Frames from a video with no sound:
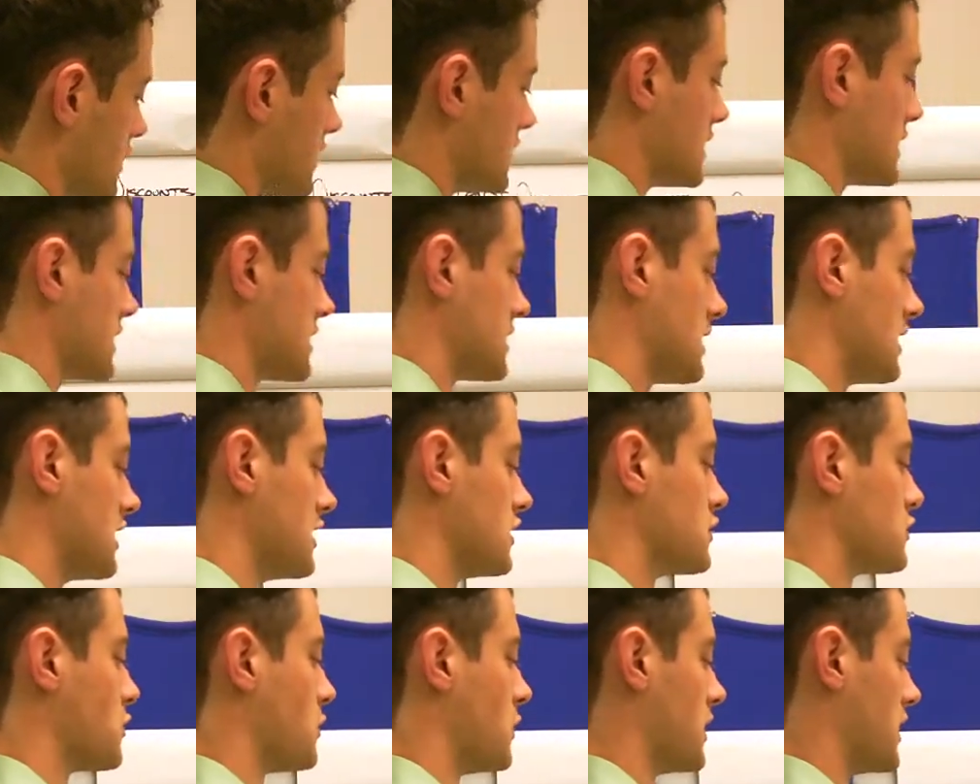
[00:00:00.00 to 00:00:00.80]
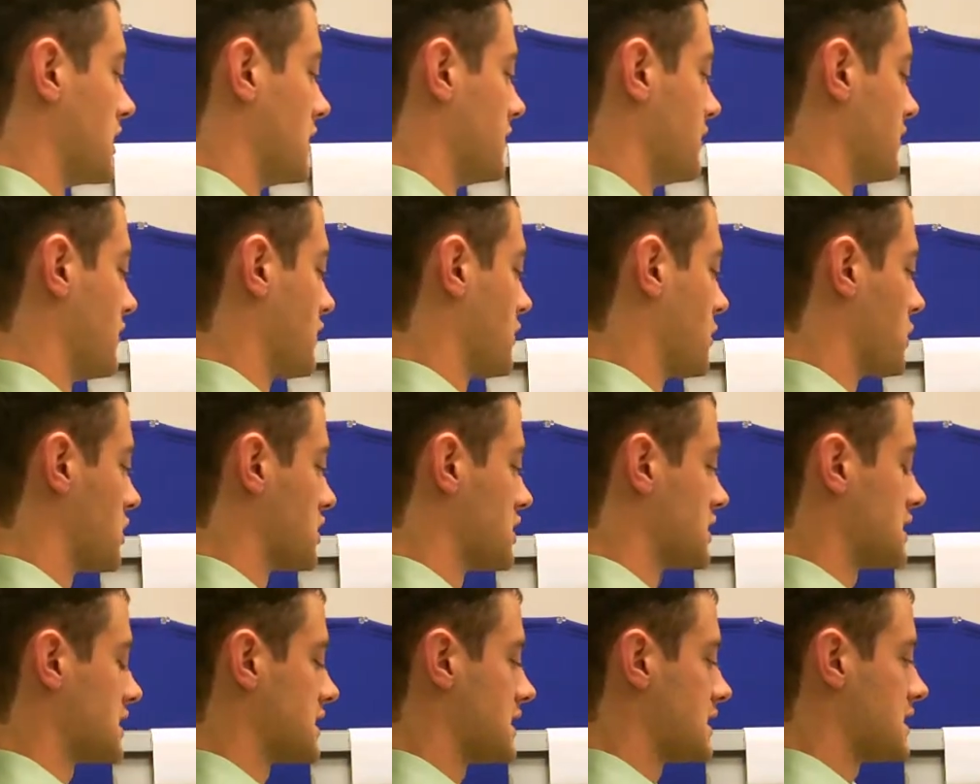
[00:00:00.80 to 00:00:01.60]
1620,
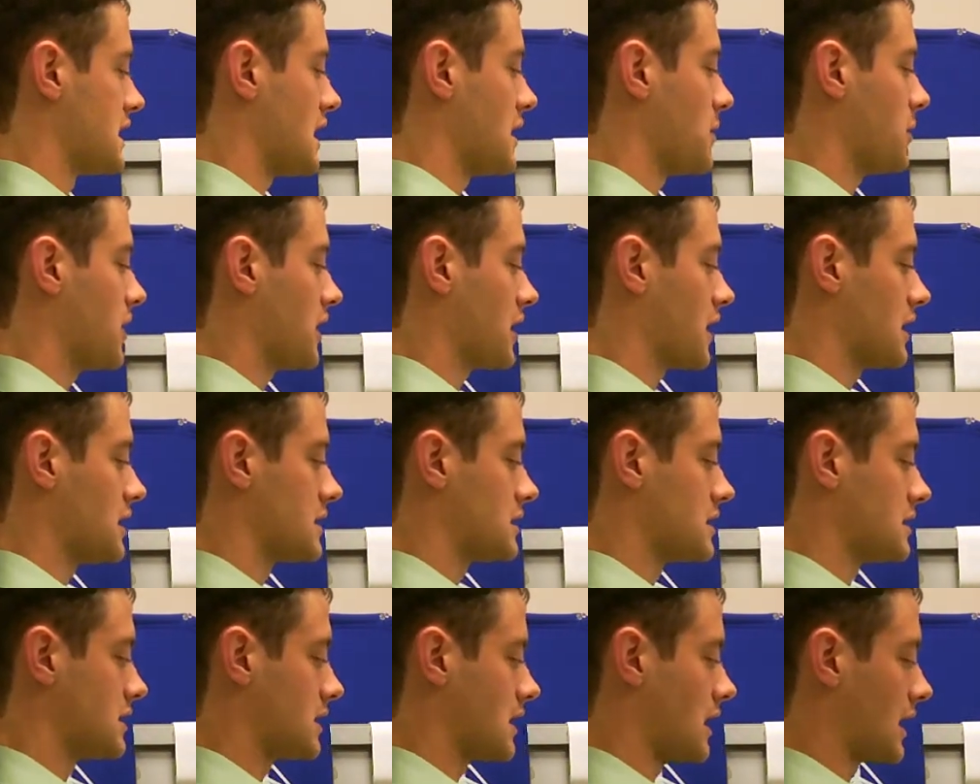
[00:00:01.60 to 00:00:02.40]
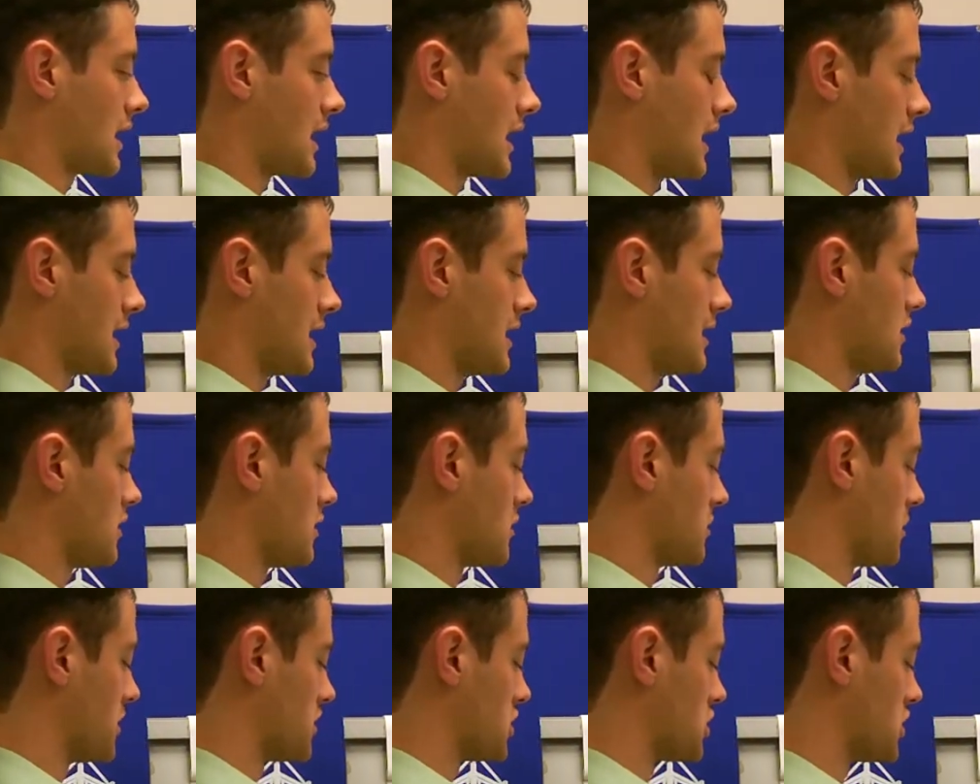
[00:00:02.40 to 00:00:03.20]
which is the same thing as I got
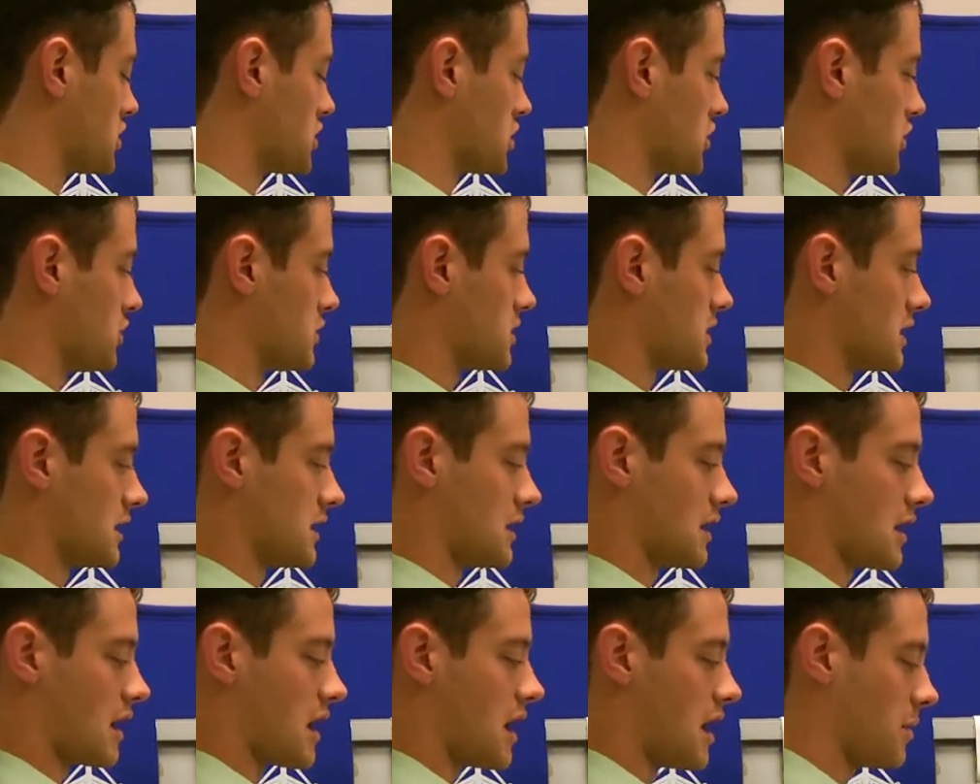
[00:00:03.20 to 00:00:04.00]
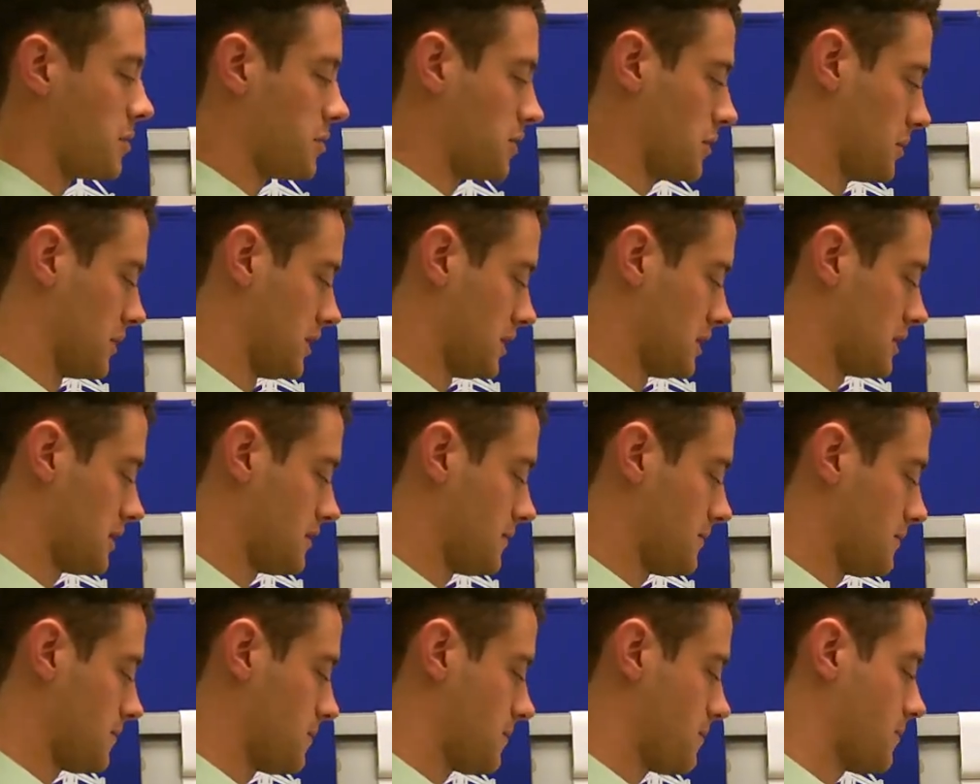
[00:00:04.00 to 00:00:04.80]
here, but just using the complement.
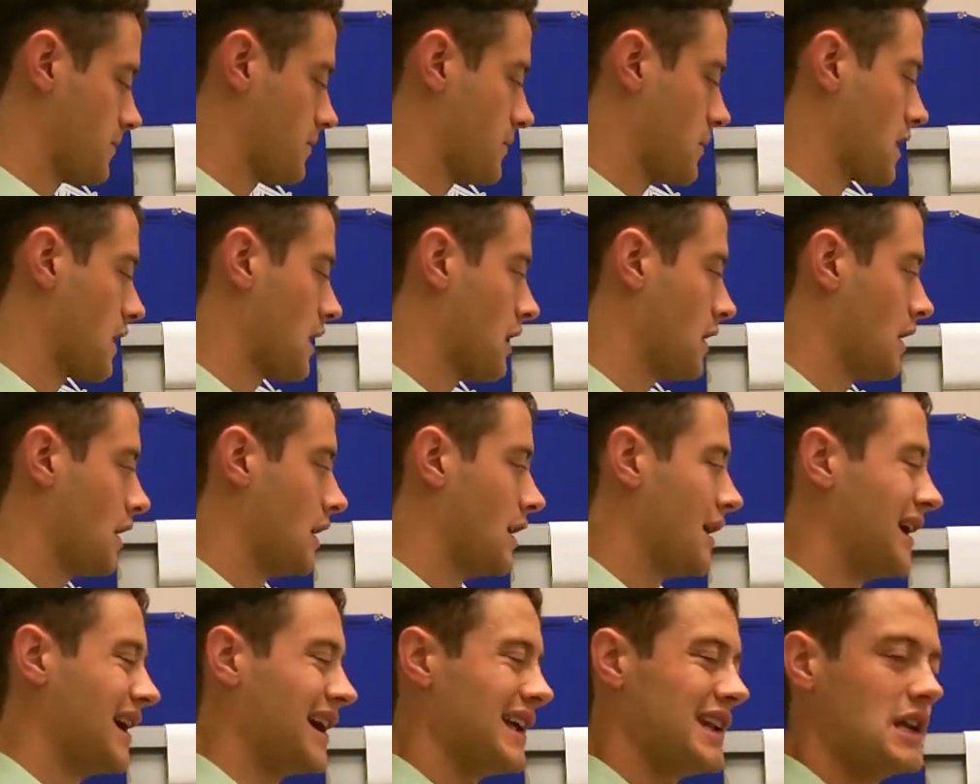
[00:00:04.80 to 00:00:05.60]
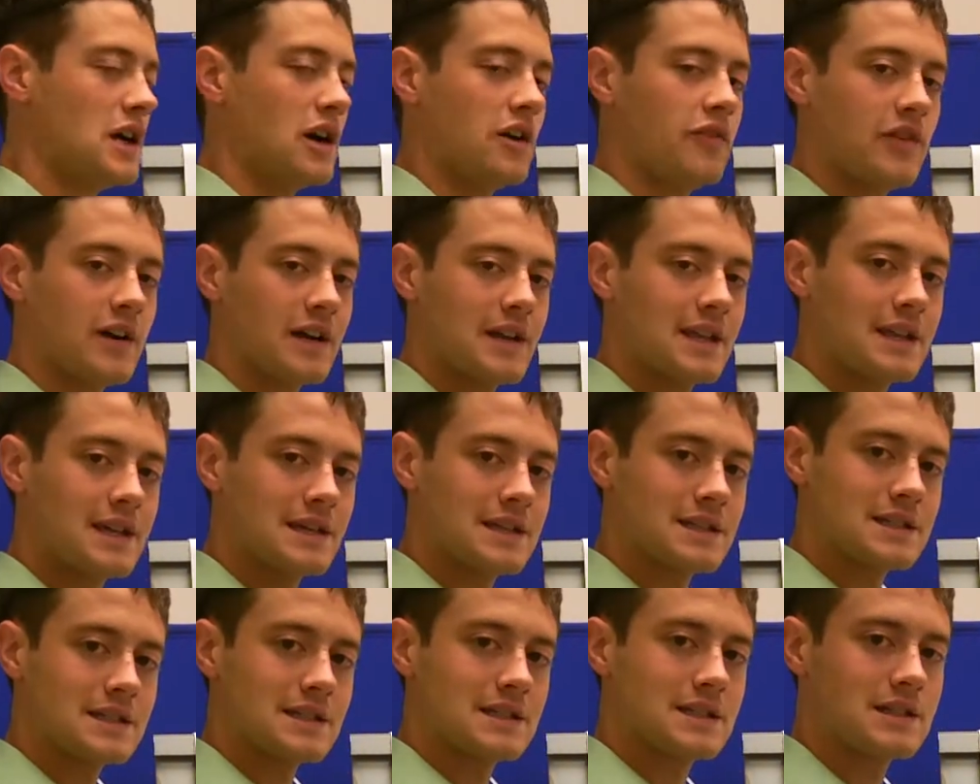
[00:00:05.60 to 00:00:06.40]
Now if
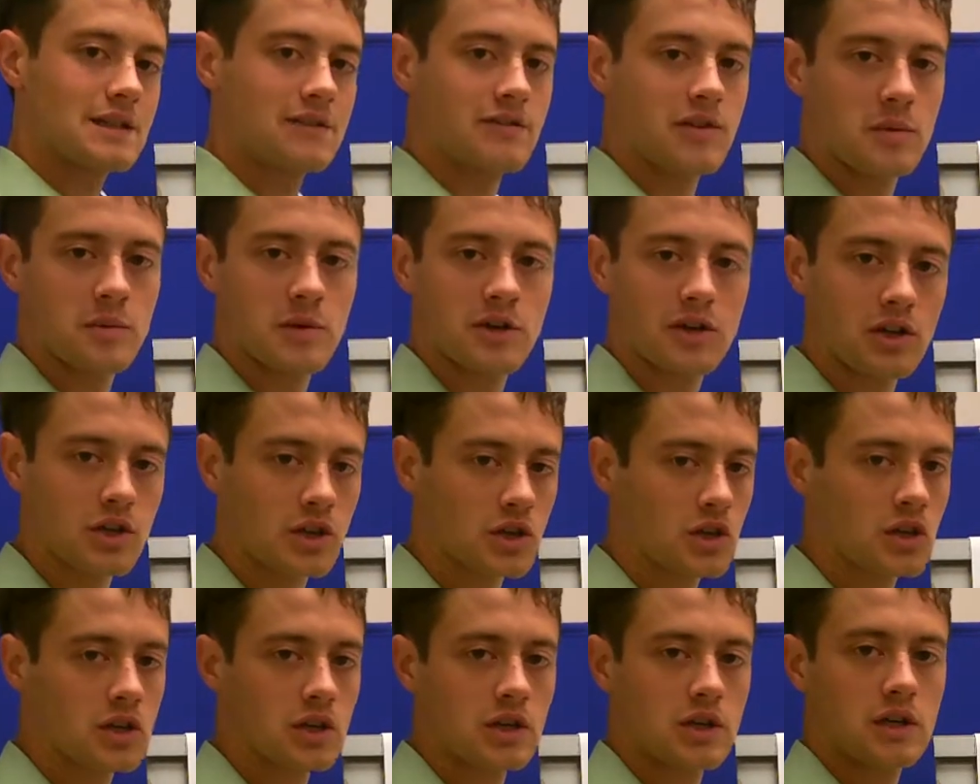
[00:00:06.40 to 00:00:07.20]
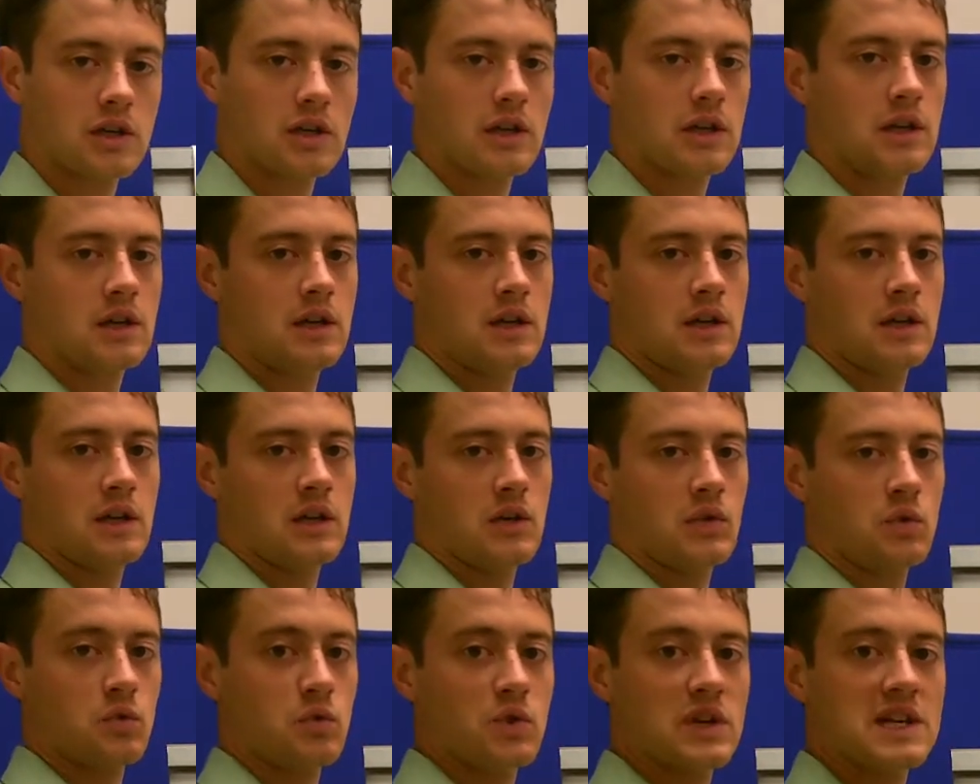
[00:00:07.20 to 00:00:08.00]
I'm a good
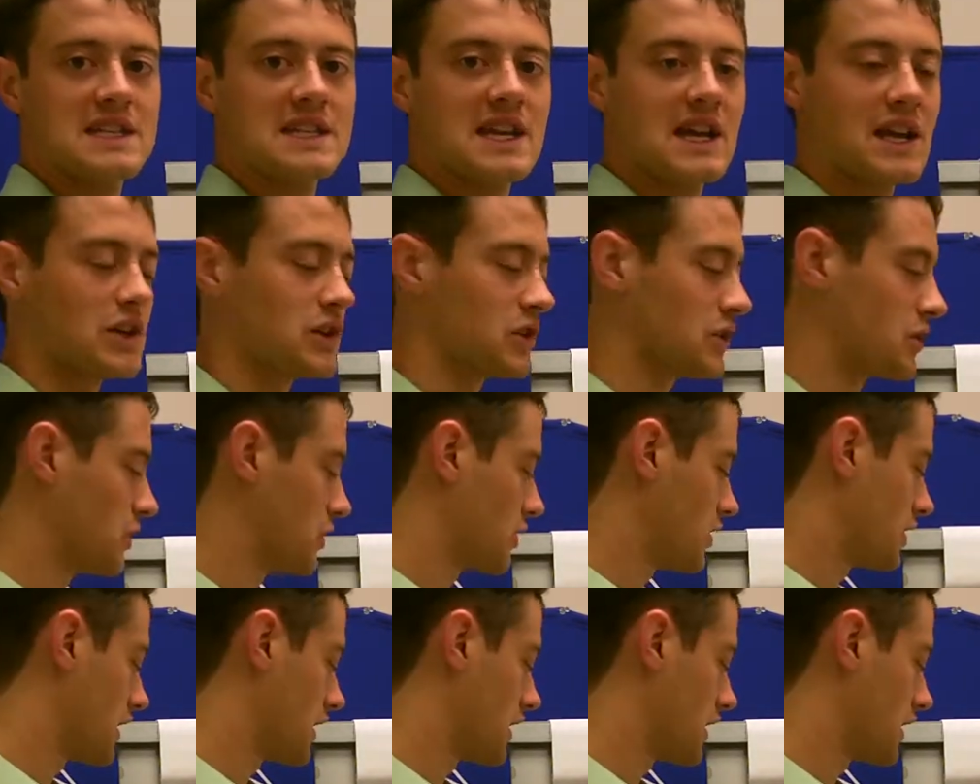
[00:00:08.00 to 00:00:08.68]
retailer